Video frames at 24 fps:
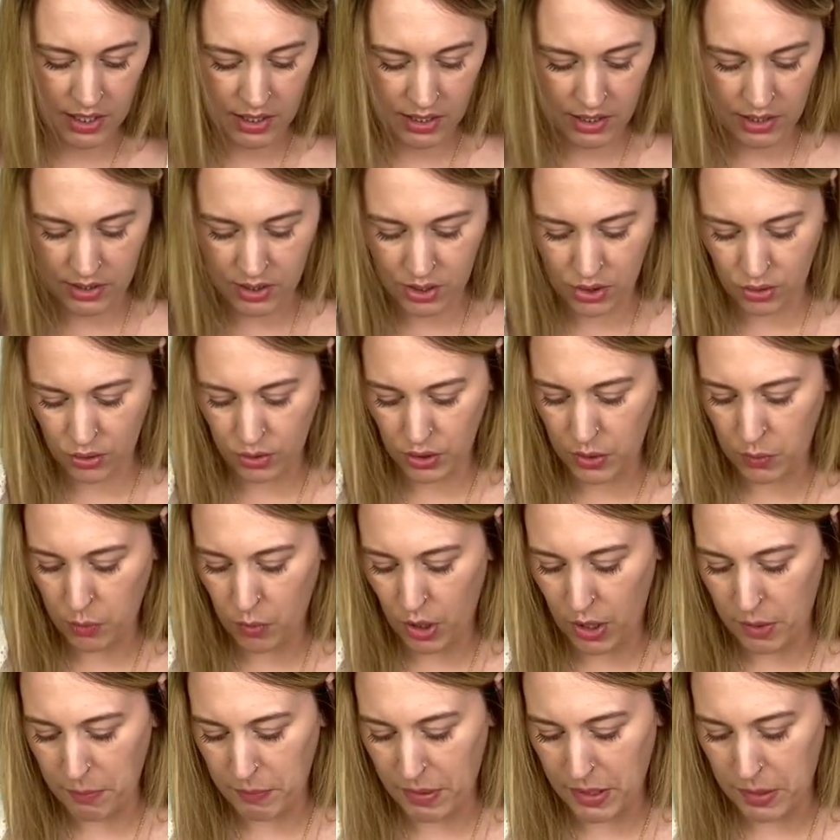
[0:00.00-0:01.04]
I'll show you what
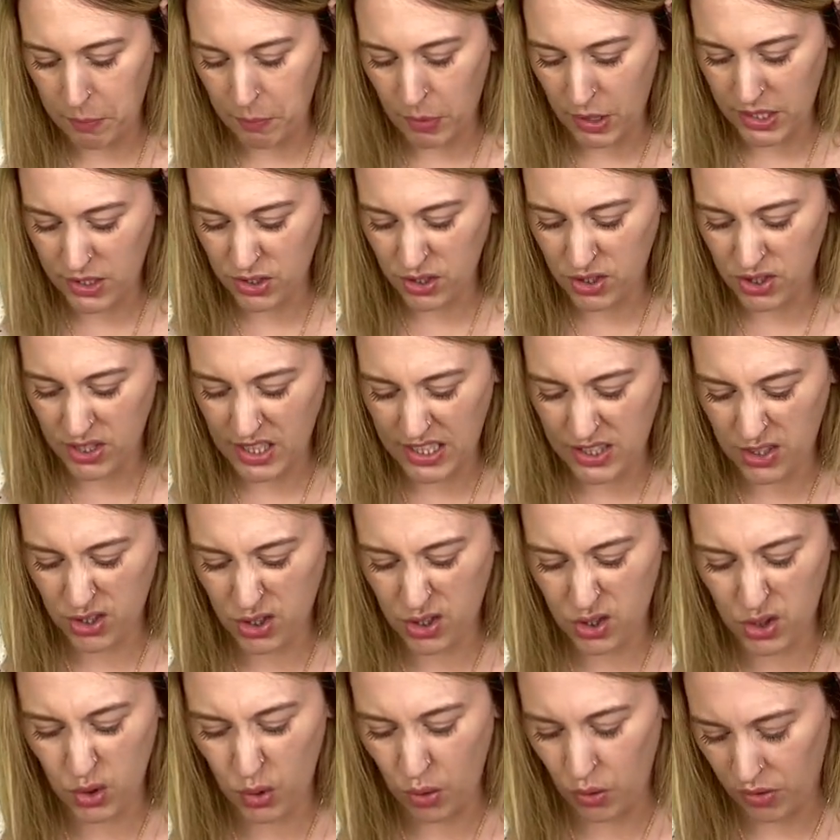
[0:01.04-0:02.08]
I mean, but I just
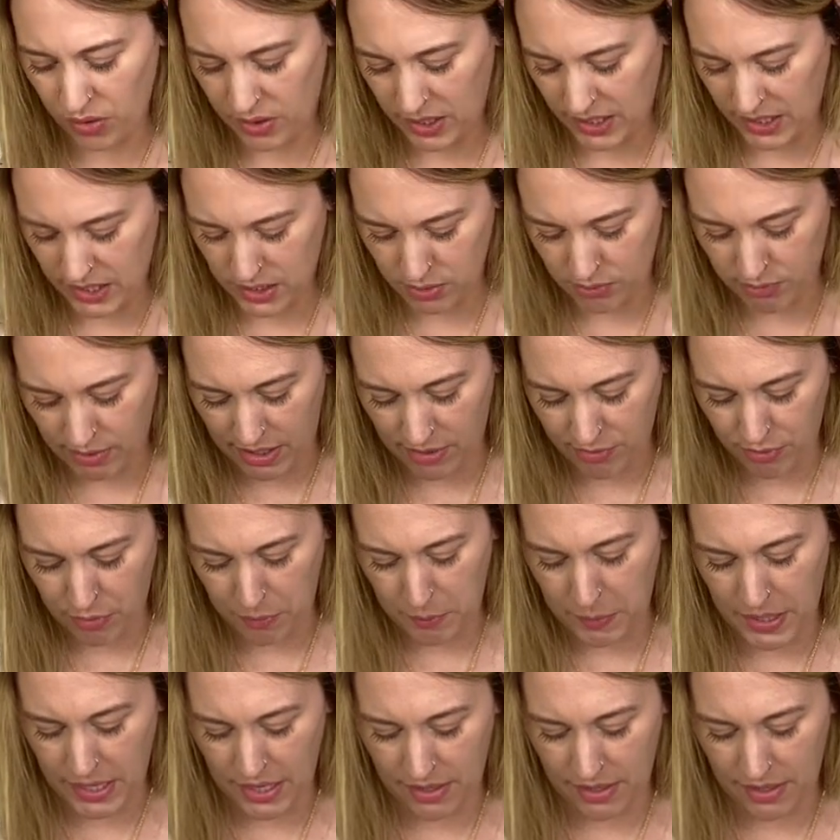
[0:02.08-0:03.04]
don't think it's right for me.